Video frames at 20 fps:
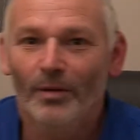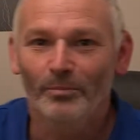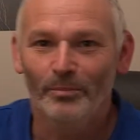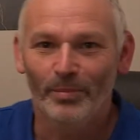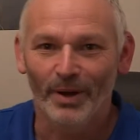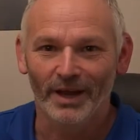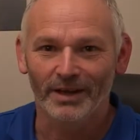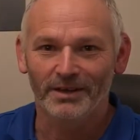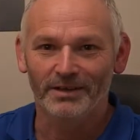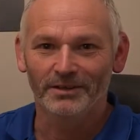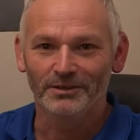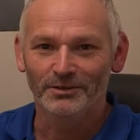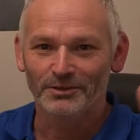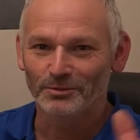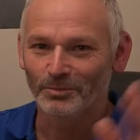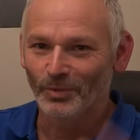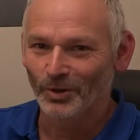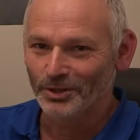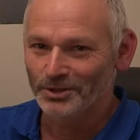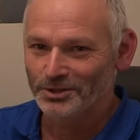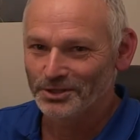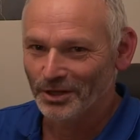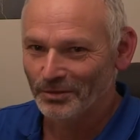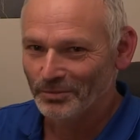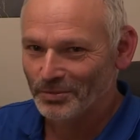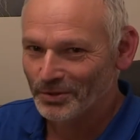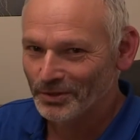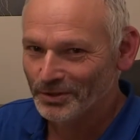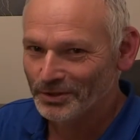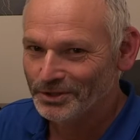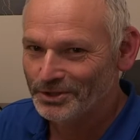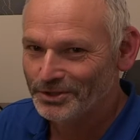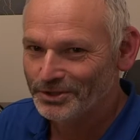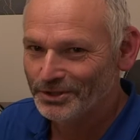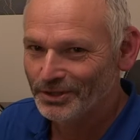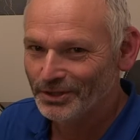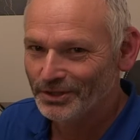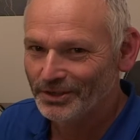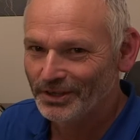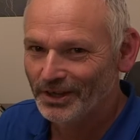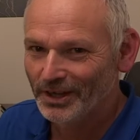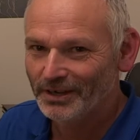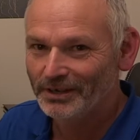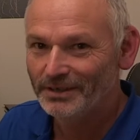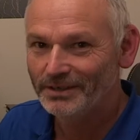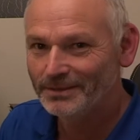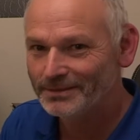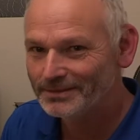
Back into my temporary studio.